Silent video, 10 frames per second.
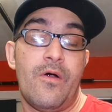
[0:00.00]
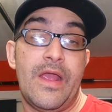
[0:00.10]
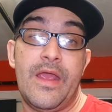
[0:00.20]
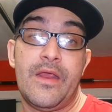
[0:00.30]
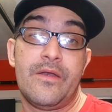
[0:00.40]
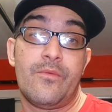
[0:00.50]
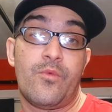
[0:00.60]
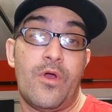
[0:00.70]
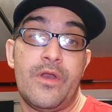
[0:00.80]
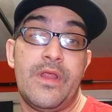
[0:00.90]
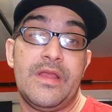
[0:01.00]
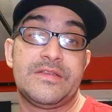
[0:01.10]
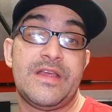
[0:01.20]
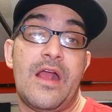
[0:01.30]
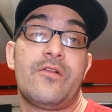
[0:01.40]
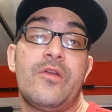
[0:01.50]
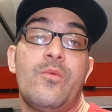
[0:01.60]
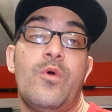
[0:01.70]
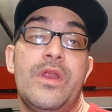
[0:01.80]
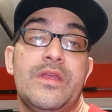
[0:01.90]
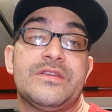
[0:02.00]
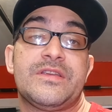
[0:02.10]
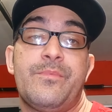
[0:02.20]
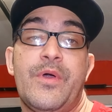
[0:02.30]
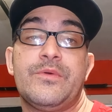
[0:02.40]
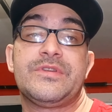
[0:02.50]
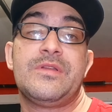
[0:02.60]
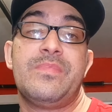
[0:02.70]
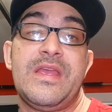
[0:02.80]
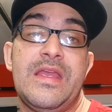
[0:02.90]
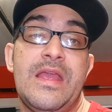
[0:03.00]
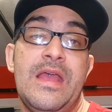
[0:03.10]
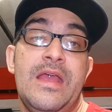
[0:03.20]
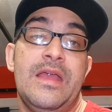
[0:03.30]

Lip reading: and run exactly what is supposed to be